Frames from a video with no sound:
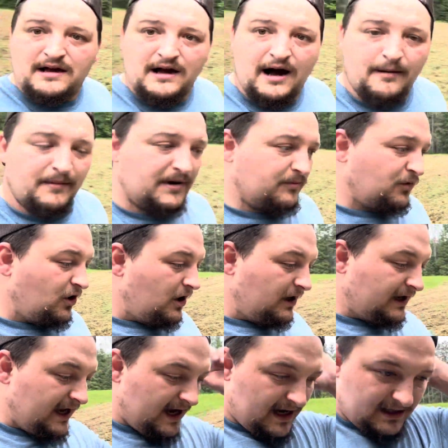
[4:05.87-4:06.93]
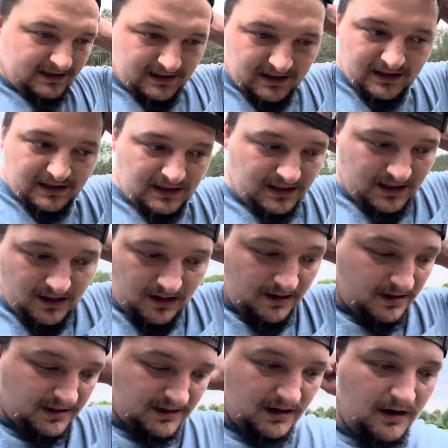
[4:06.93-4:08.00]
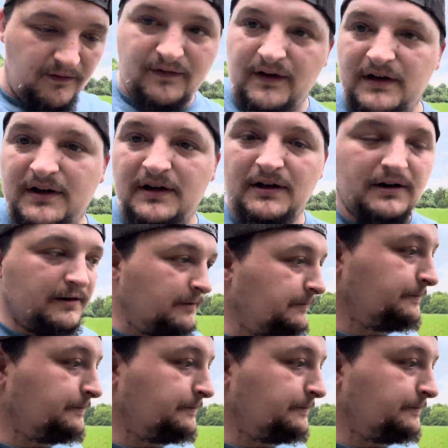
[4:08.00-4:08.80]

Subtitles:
I'm going to broadcast this stuff in here,